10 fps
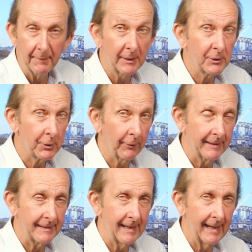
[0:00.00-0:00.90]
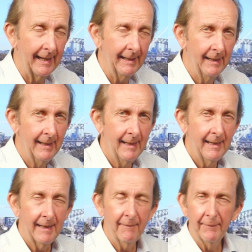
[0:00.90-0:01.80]
And the big story today
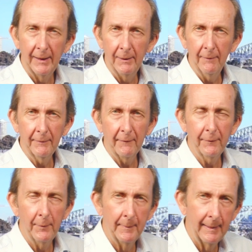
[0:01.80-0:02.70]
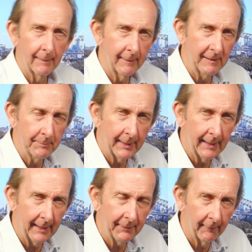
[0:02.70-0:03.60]
involved a former lead
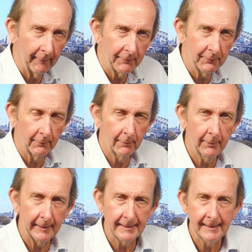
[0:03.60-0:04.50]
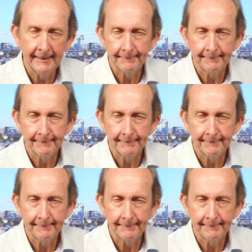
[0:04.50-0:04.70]
partner at Deloitte